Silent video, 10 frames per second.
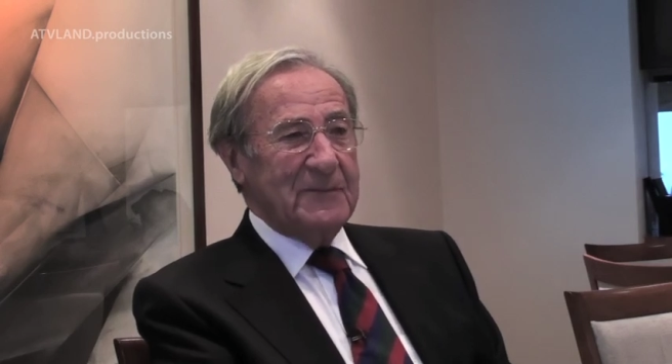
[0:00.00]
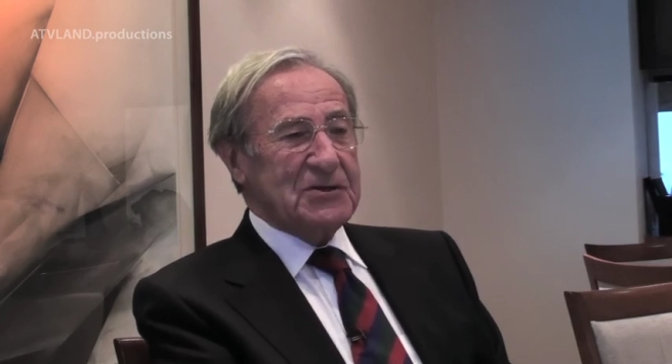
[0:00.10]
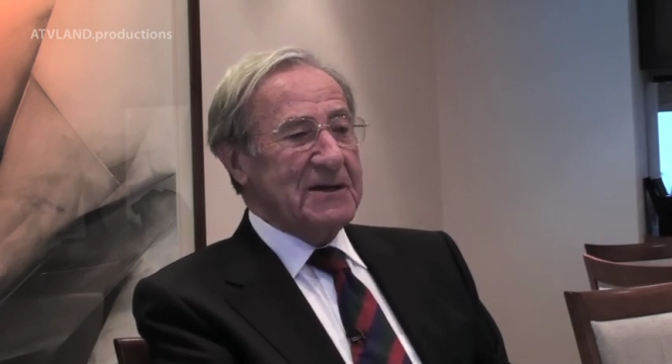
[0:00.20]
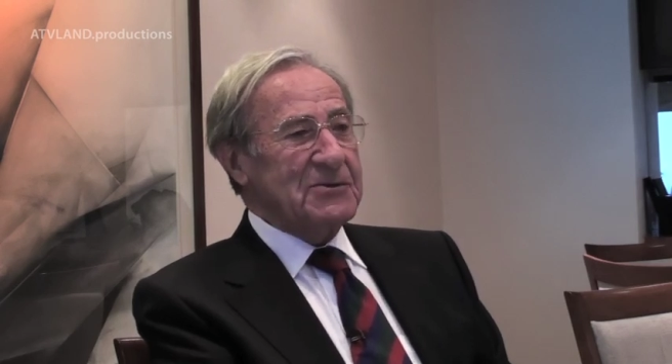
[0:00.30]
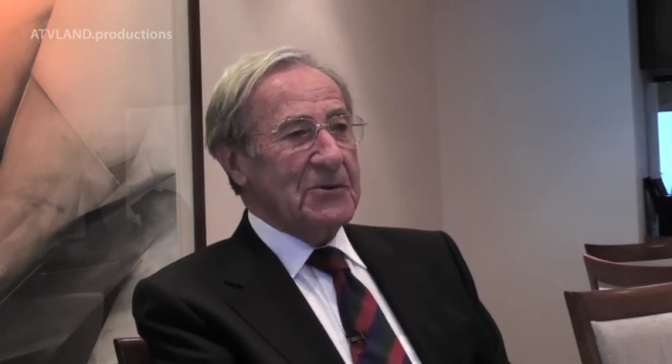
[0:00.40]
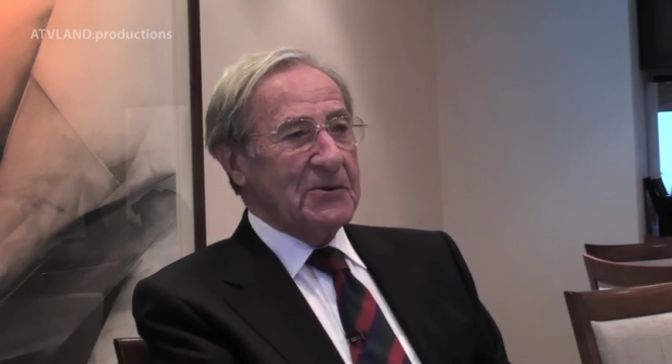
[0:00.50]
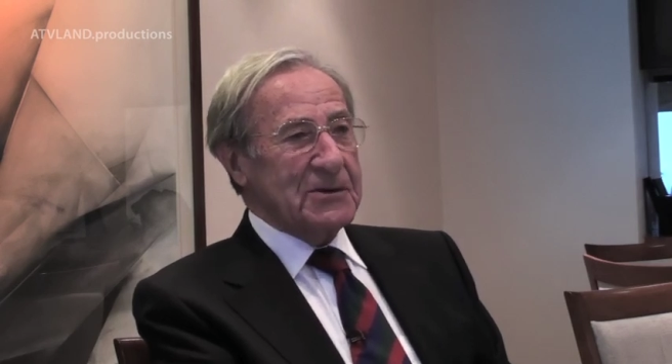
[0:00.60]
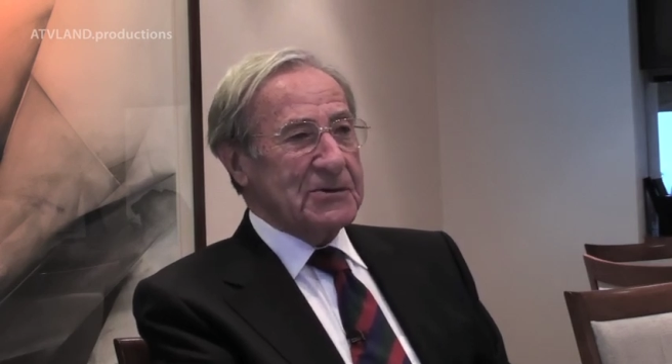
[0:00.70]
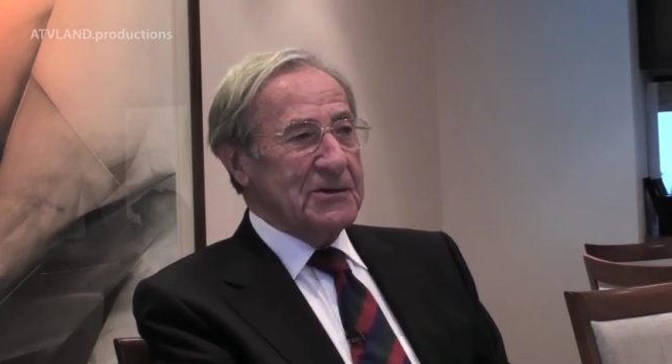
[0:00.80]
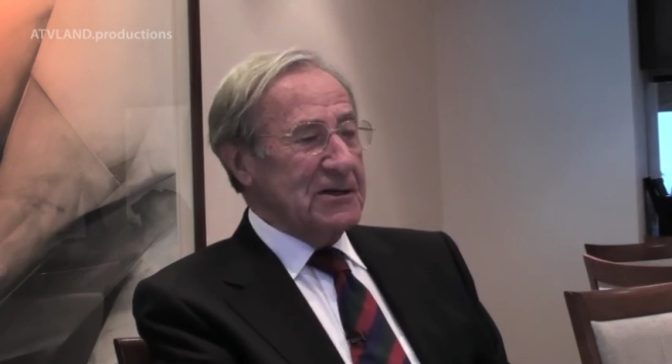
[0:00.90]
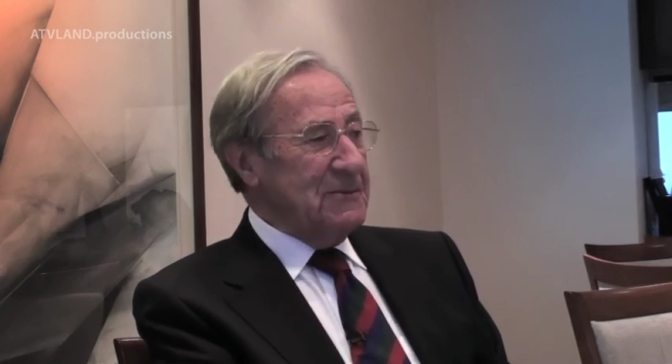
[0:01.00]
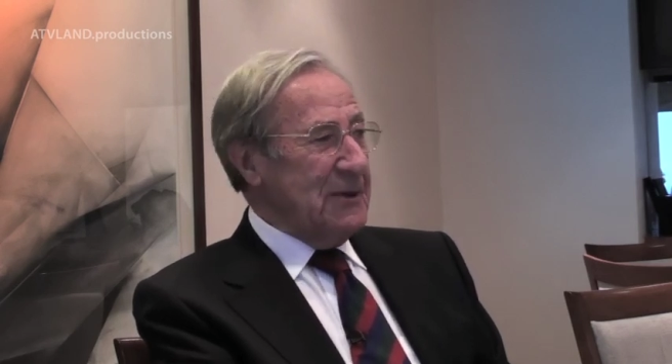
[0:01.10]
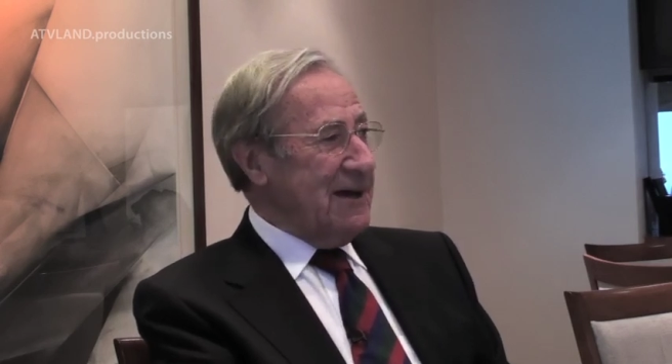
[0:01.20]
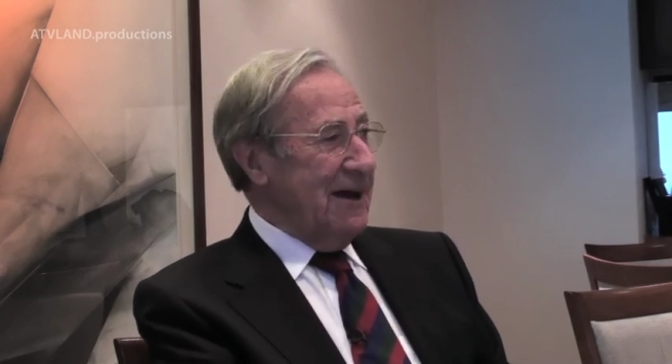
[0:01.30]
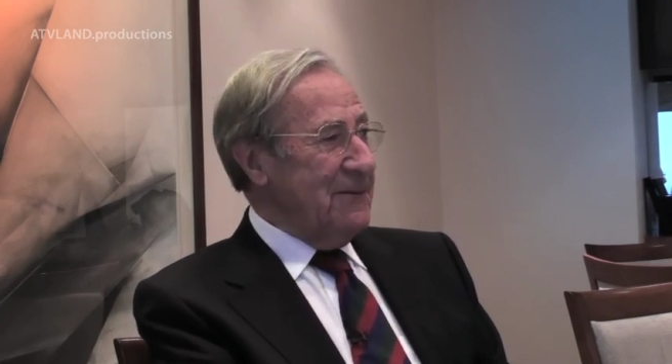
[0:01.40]
She was auditioning to
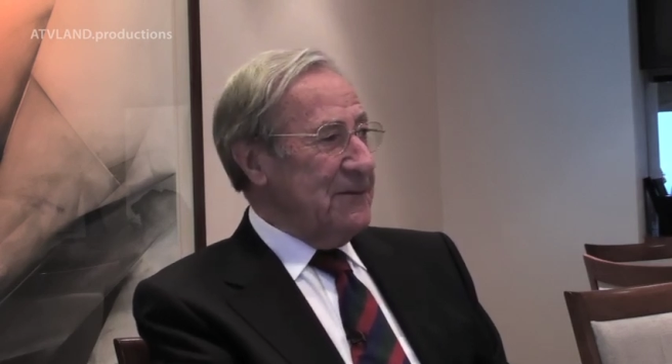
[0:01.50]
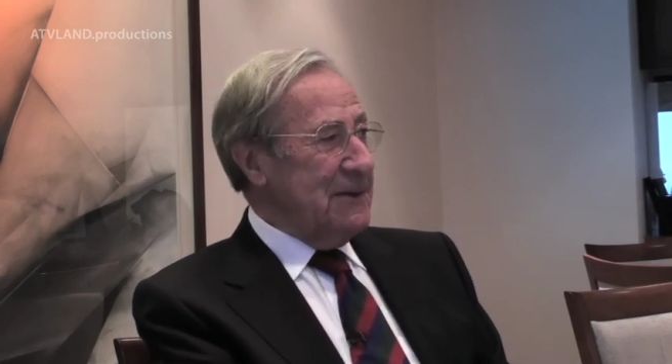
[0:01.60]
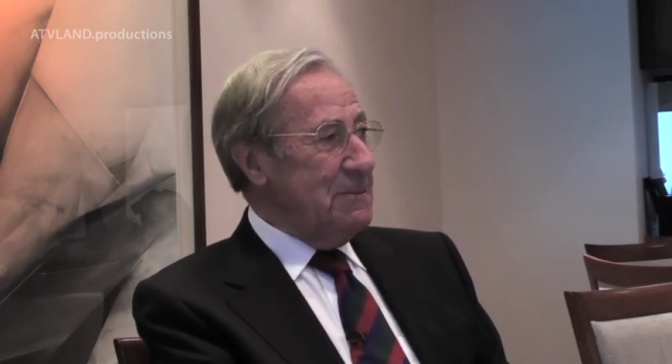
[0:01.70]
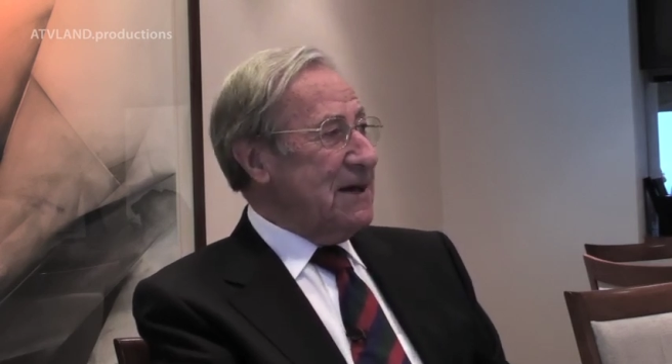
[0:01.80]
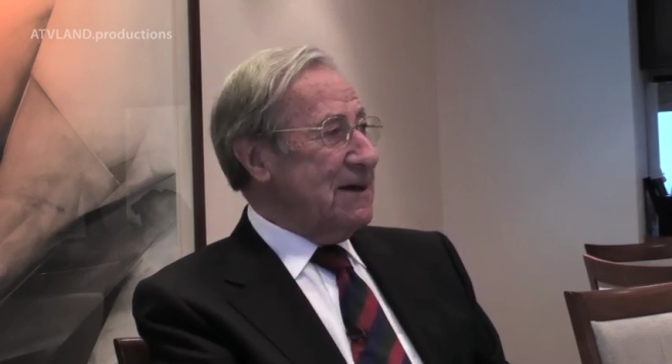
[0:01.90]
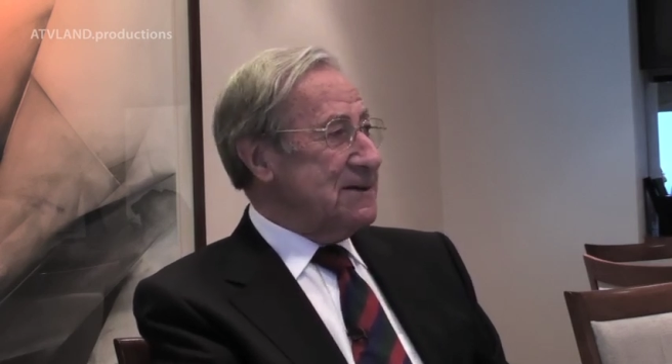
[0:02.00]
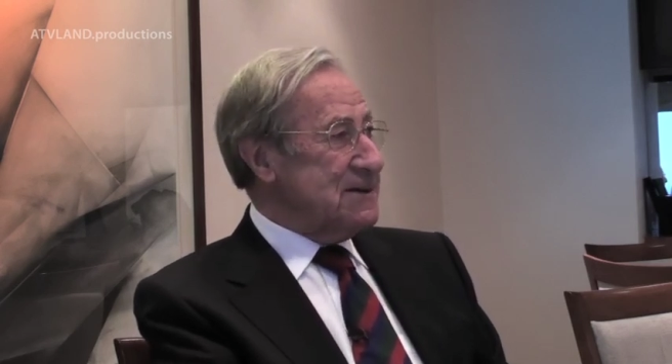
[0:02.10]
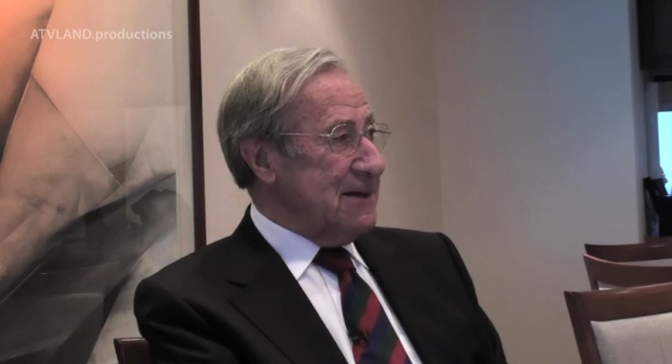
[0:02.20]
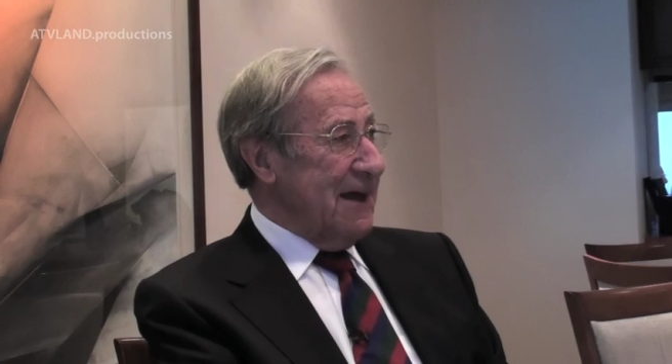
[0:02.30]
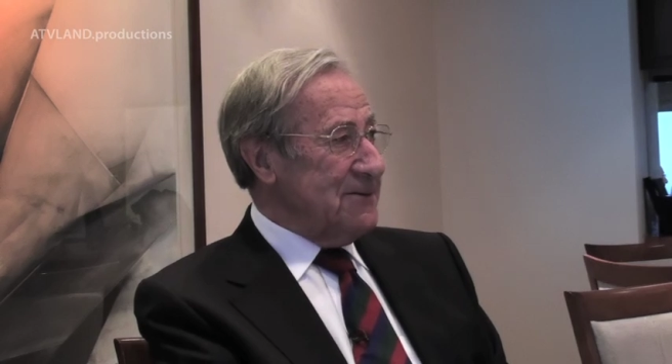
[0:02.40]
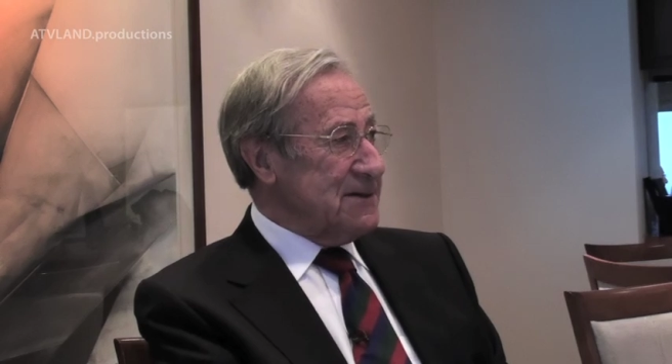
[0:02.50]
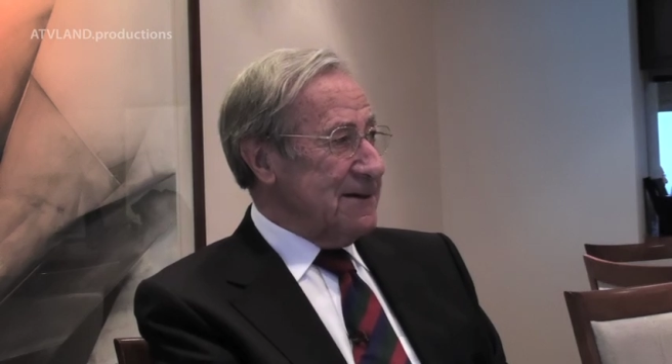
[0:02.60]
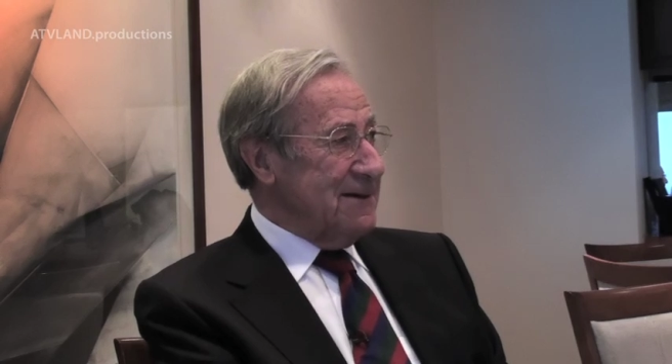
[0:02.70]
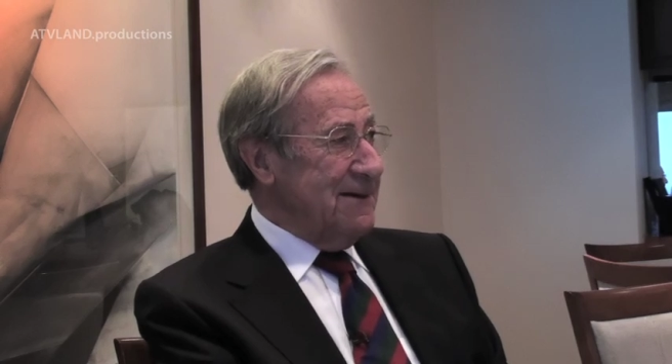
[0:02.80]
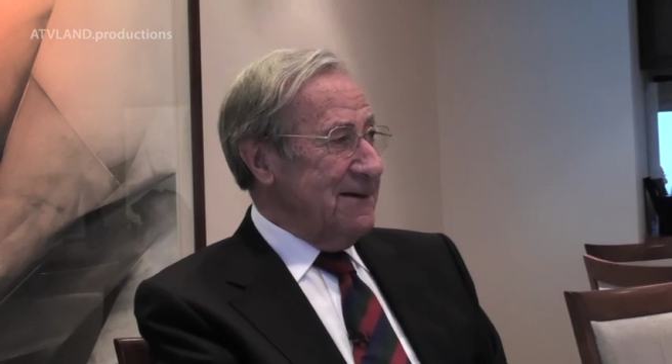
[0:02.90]
become the Midlands
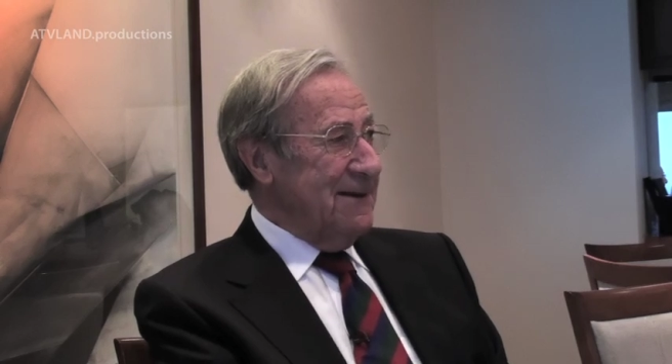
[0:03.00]
announcer.